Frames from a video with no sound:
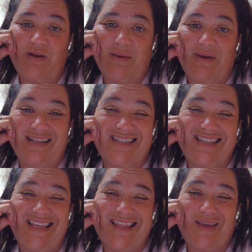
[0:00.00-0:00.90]
and I might
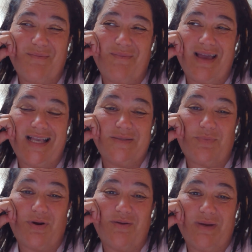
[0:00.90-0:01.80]
eat them as
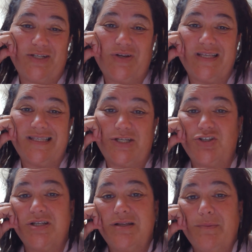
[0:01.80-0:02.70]
part of my
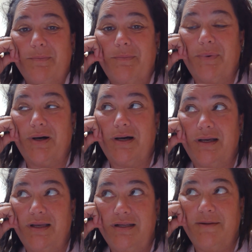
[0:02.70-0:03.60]
transition,
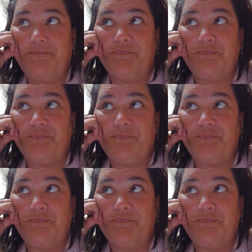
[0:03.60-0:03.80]
but